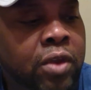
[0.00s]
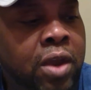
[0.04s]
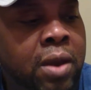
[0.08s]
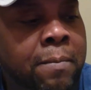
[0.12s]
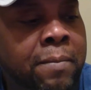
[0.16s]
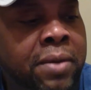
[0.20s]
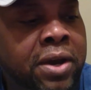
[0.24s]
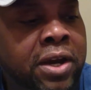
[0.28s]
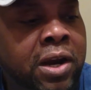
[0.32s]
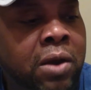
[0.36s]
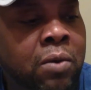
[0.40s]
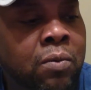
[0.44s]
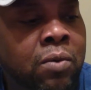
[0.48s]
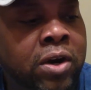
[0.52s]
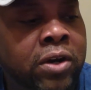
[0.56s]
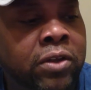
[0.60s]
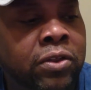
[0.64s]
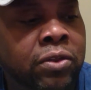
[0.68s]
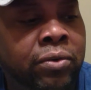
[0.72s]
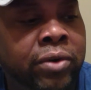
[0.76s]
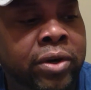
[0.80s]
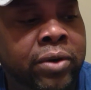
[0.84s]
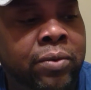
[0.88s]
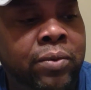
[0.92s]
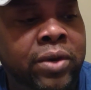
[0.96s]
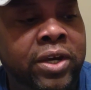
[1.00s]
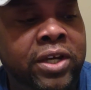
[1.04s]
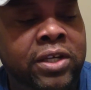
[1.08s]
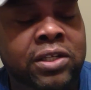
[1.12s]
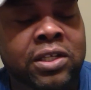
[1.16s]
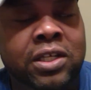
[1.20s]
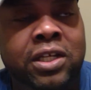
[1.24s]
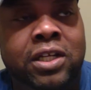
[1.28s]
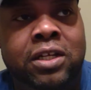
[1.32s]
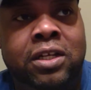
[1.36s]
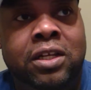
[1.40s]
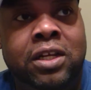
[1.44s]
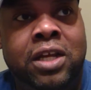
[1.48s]
but I worked 3 weeks
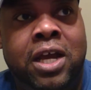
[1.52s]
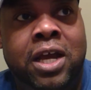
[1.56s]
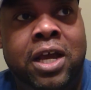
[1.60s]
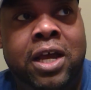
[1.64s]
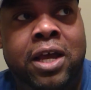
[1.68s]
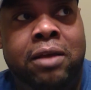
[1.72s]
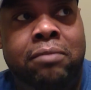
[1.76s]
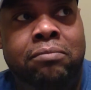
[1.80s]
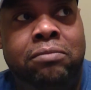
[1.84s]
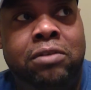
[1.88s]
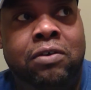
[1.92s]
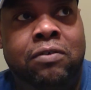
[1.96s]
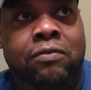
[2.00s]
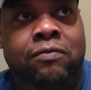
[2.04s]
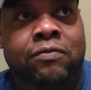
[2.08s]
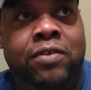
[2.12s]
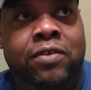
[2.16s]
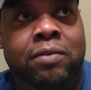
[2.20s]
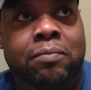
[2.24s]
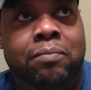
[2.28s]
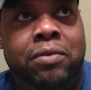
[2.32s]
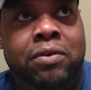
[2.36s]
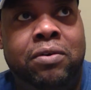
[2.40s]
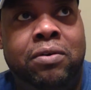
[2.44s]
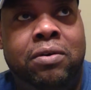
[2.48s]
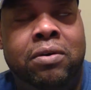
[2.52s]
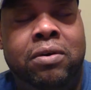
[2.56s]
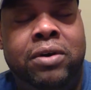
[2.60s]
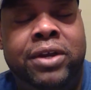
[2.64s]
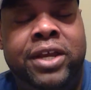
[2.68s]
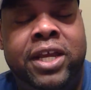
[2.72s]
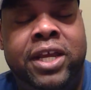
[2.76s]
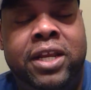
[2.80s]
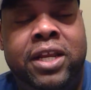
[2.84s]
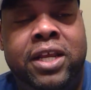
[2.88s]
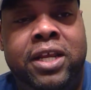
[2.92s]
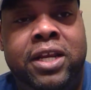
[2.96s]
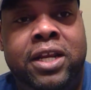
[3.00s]
in November,
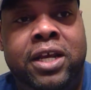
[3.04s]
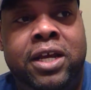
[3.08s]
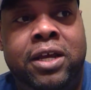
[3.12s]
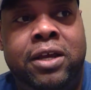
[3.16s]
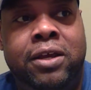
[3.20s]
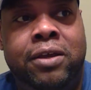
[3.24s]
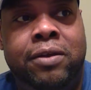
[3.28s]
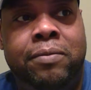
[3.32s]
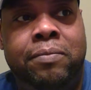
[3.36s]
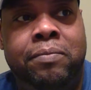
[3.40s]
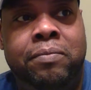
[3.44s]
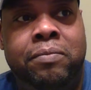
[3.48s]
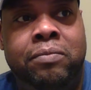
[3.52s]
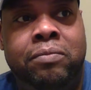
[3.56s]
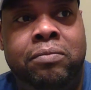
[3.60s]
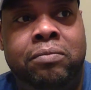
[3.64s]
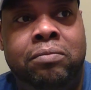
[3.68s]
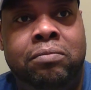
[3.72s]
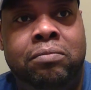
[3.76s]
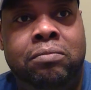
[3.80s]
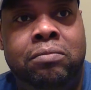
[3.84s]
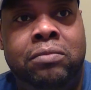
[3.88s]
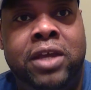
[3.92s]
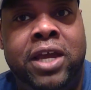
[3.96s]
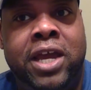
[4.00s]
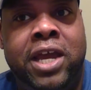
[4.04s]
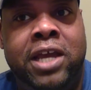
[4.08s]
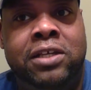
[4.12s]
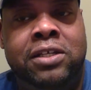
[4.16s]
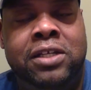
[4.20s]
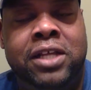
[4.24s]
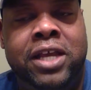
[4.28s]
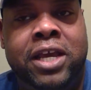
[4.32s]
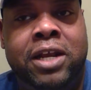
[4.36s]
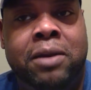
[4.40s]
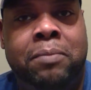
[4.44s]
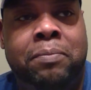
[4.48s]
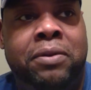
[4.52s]
and then they
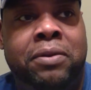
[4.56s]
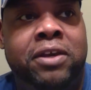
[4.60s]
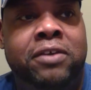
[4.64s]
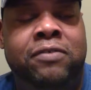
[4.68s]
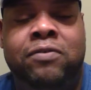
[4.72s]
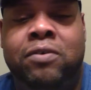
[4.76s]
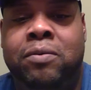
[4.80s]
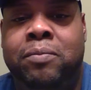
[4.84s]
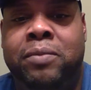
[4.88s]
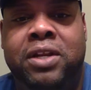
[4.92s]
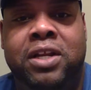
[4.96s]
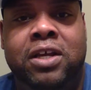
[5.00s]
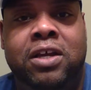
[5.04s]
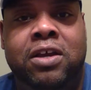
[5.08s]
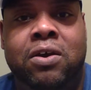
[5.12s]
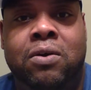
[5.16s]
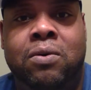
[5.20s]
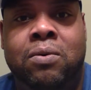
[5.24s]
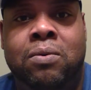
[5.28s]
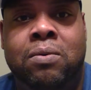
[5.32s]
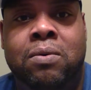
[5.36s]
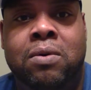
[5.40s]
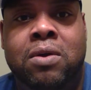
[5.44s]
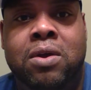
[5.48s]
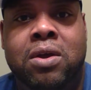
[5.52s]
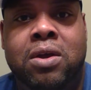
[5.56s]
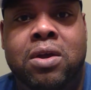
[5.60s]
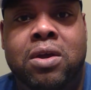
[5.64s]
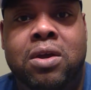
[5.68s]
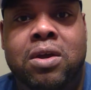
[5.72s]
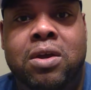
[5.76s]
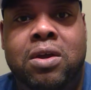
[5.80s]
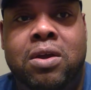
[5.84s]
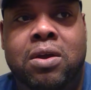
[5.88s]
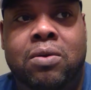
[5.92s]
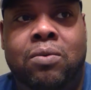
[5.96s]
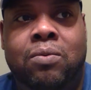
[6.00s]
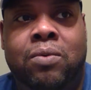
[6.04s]
actually had a place for me to go
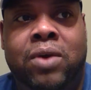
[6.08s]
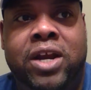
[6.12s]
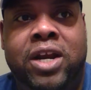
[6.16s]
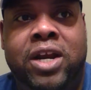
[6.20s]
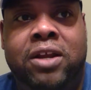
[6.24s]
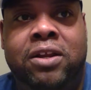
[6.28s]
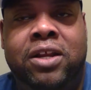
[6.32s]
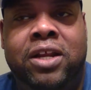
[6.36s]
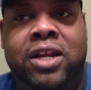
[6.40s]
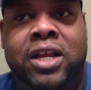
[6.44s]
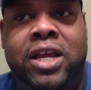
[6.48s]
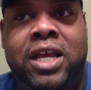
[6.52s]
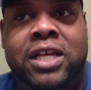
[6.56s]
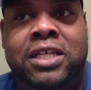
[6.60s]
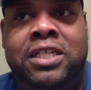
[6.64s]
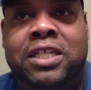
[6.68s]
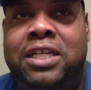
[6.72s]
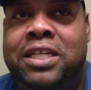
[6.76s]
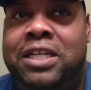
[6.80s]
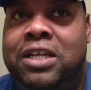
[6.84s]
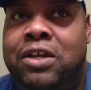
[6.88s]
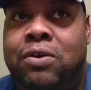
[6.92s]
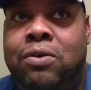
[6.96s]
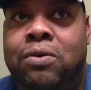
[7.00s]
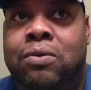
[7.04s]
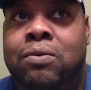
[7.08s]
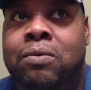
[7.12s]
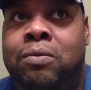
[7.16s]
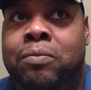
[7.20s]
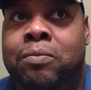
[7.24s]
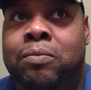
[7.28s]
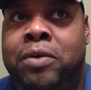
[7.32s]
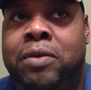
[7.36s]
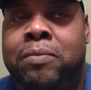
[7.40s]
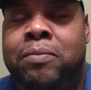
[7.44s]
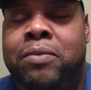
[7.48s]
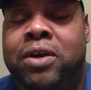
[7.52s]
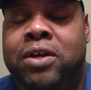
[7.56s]
right after that. I said, no,
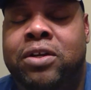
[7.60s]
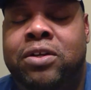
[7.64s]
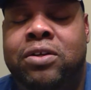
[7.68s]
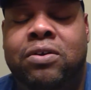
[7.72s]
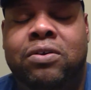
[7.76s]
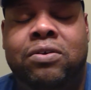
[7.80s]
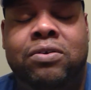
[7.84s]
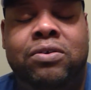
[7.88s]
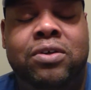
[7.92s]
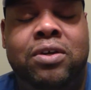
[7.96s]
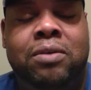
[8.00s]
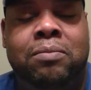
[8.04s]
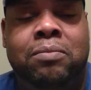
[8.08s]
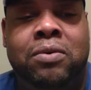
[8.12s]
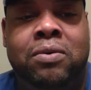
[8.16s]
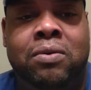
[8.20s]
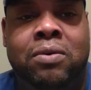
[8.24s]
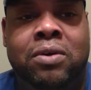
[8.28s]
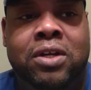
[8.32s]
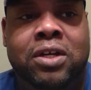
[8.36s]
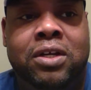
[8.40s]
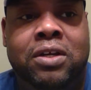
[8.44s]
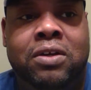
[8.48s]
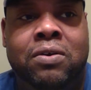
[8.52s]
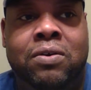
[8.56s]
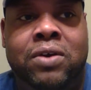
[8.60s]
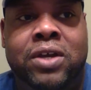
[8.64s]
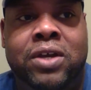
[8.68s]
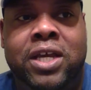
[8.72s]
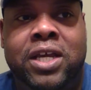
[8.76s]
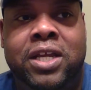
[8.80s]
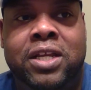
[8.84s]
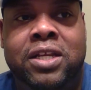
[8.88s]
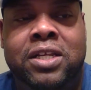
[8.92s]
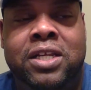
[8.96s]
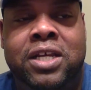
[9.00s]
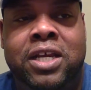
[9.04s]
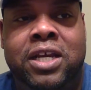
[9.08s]
remember I told you I'm going to go ahead
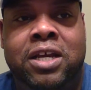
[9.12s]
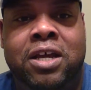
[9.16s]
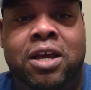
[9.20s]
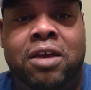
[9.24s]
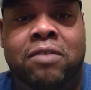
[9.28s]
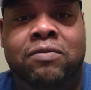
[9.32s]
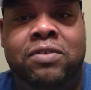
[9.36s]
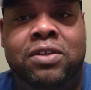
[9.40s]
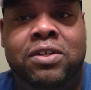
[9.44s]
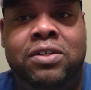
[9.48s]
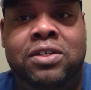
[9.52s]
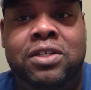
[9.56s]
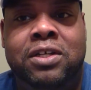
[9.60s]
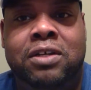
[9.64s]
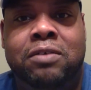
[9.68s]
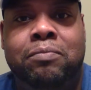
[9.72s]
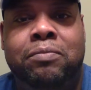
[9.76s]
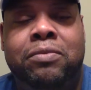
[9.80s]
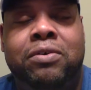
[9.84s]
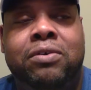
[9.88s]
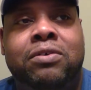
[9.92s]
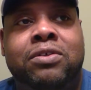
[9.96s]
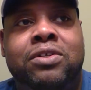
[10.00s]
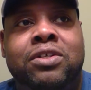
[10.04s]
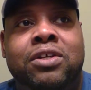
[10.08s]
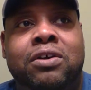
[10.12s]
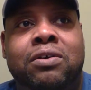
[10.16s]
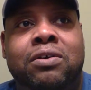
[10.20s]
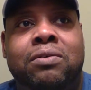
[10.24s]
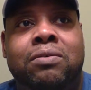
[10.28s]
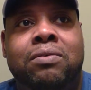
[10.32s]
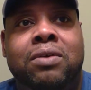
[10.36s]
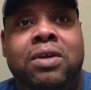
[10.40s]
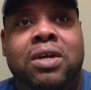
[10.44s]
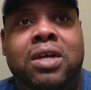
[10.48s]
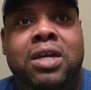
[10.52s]
and take off December. So